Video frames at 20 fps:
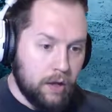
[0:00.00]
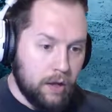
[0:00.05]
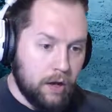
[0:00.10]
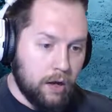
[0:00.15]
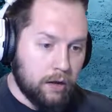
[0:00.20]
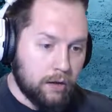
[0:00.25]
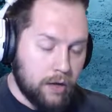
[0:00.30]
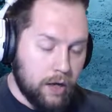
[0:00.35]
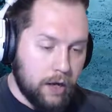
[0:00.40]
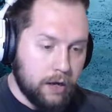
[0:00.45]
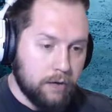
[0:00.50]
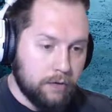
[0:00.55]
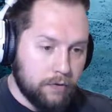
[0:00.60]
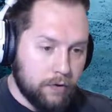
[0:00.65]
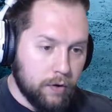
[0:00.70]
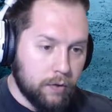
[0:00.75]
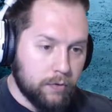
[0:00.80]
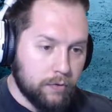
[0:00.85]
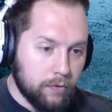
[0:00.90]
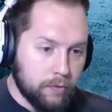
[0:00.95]
I'll kind of
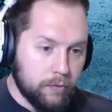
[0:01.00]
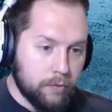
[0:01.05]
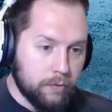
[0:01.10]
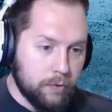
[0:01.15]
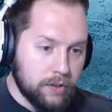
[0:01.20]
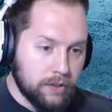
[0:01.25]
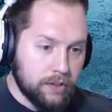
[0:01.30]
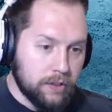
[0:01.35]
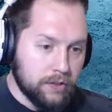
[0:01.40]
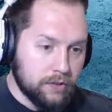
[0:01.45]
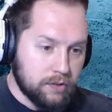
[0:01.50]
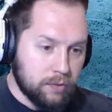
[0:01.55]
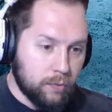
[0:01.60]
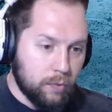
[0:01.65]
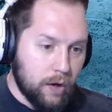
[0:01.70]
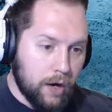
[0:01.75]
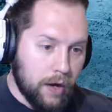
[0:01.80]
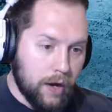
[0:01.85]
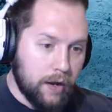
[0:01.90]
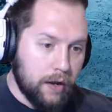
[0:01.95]
go through the reason as to
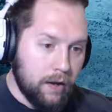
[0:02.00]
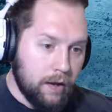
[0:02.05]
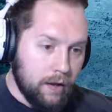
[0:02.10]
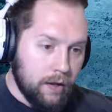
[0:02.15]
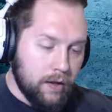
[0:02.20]
why.